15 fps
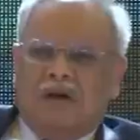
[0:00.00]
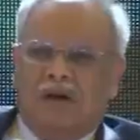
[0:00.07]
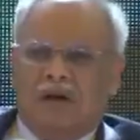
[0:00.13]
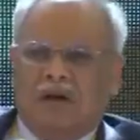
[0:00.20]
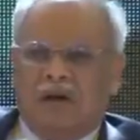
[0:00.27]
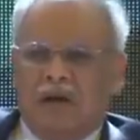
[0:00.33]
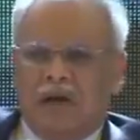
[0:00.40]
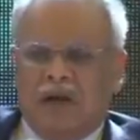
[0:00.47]

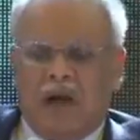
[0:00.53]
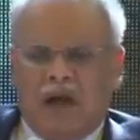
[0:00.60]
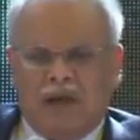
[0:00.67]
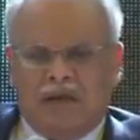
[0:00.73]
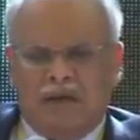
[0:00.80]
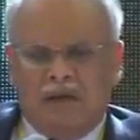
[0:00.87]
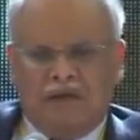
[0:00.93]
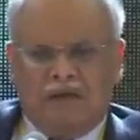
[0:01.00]
Uh, and
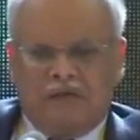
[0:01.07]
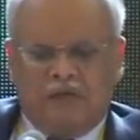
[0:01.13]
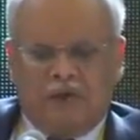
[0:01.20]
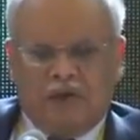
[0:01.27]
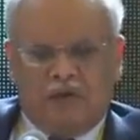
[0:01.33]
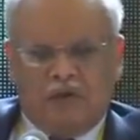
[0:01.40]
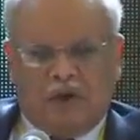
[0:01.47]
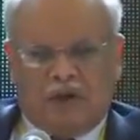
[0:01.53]
I think
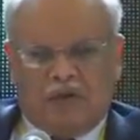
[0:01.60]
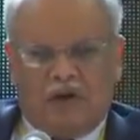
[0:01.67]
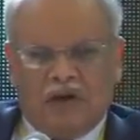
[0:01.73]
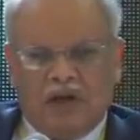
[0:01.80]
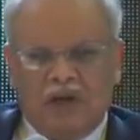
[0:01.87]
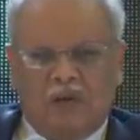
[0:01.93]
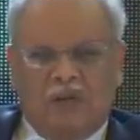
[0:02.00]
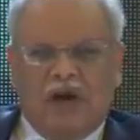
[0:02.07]
what you are
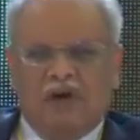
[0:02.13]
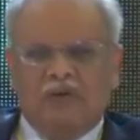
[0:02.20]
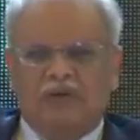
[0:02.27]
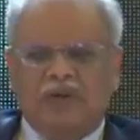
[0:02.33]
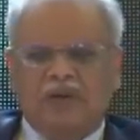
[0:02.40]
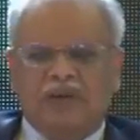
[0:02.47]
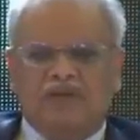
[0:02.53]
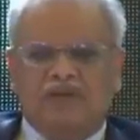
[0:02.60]
talking
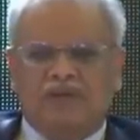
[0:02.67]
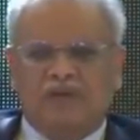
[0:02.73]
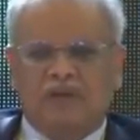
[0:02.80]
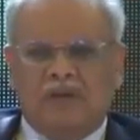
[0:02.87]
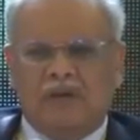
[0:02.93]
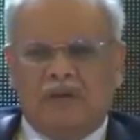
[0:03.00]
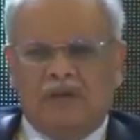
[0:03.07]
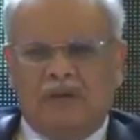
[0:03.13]
about is
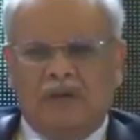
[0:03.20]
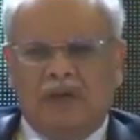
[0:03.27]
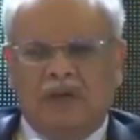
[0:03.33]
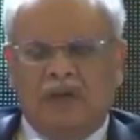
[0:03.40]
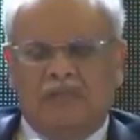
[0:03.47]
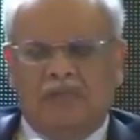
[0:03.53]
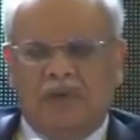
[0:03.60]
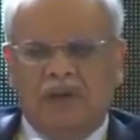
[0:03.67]
uh,
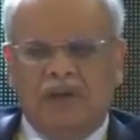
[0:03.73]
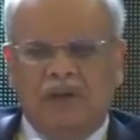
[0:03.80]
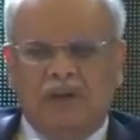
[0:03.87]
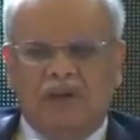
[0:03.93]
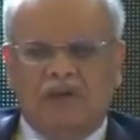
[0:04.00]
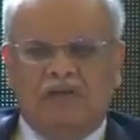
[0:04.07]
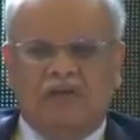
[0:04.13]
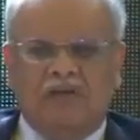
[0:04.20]
the
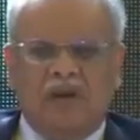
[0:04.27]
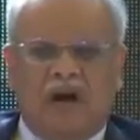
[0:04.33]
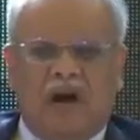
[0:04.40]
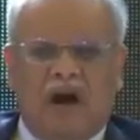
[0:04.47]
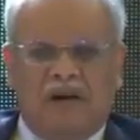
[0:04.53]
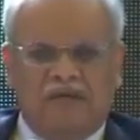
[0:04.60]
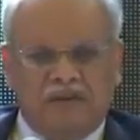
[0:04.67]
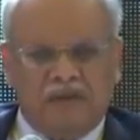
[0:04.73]
period
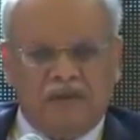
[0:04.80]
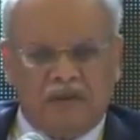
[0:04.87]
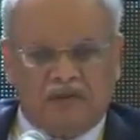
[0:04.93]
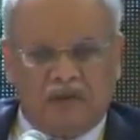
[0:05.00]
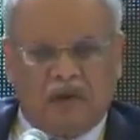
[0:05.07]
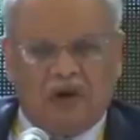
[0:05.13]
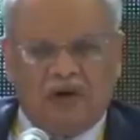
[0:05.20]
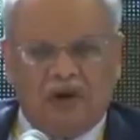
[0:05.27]
after the
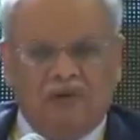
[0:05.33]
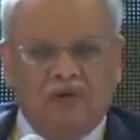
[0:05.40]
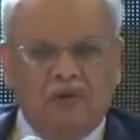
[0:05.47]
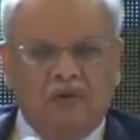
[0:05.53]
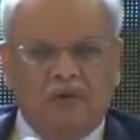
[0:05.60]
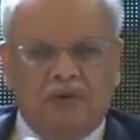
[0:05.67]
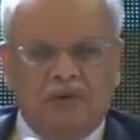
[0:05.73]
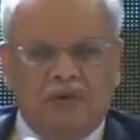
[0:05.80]
Saur
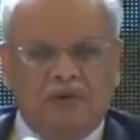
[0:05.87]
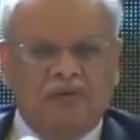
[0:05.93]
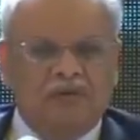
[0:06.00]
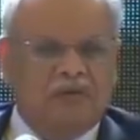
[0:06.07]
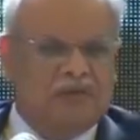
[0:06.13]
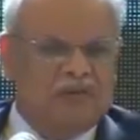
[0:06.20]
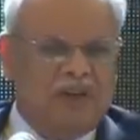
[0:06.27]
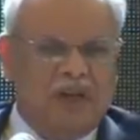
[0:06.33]
Revolution,
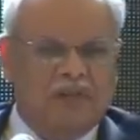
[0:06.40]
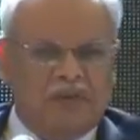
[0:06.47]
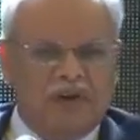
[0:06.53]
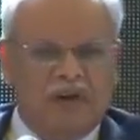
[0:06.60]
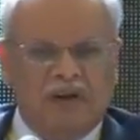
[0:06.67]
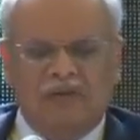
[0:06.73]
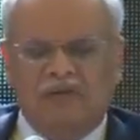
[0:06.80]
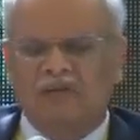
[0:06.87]

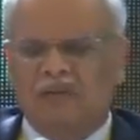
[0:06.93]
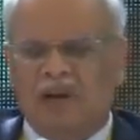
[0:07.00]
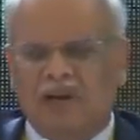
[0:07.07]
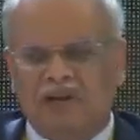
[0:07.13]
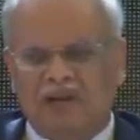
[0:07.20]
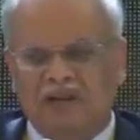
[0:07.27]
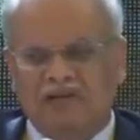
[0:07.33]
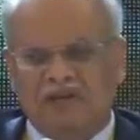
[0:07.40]
April
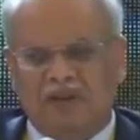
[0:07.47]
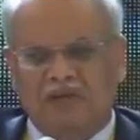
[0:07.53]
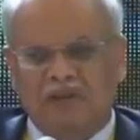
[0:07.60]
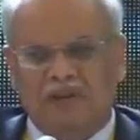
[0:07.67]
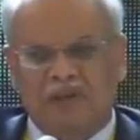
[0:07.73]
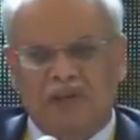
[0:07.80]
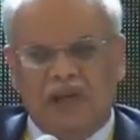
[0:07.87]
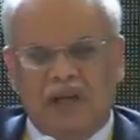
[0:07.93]

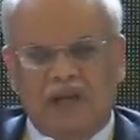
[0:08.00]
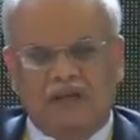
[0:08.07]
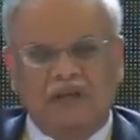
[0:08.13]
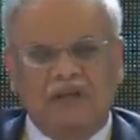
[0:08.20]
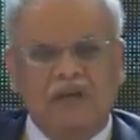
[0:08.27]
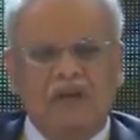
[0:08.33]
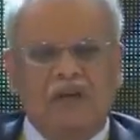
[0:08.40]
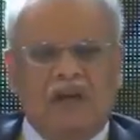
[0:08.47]

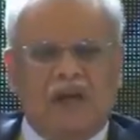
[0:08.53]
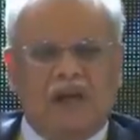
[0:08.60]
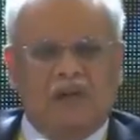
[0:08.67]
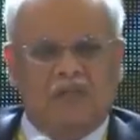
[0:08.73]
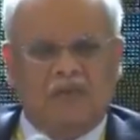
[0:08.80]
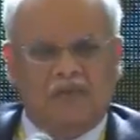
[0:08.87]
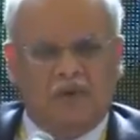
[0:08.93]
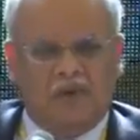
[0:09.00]
1978,
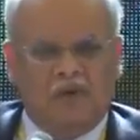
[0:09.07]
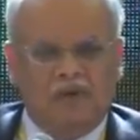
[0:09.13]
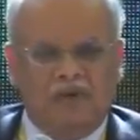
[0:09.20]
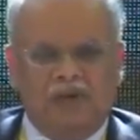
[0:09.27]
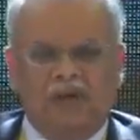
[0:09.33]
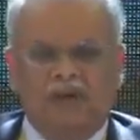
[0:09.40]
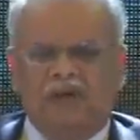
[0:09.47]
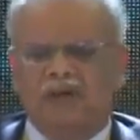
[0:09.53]
and before
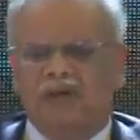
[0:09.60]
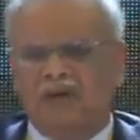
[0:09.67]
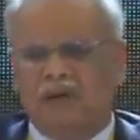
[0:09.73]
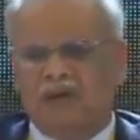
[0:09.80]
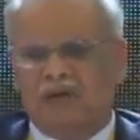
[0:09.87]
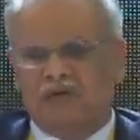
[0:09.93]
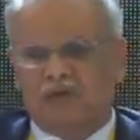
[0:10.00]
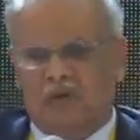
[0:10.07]
the
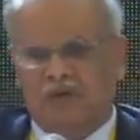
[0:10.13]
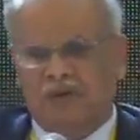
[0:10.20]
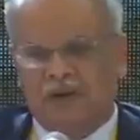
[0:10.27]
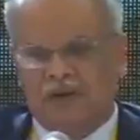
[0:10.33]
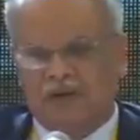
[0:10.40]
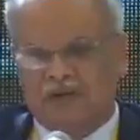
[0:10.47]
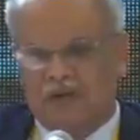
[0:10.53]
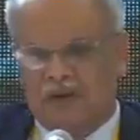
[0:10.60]
uh,
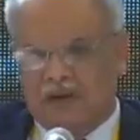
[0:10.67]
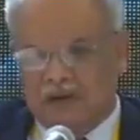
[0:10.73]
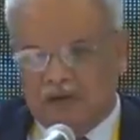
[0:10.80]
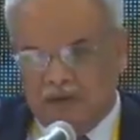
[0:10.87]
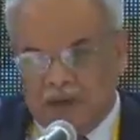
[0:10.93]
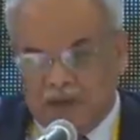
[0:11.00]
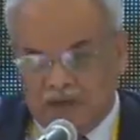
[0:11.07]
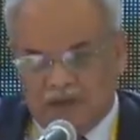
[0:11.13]
Soviet
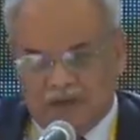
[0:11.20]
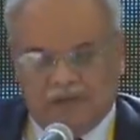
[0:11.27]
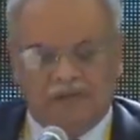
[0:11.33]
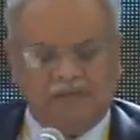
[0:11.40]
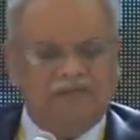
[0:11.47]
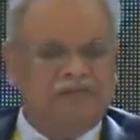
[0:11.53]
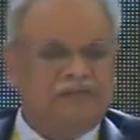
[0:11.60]
intervention.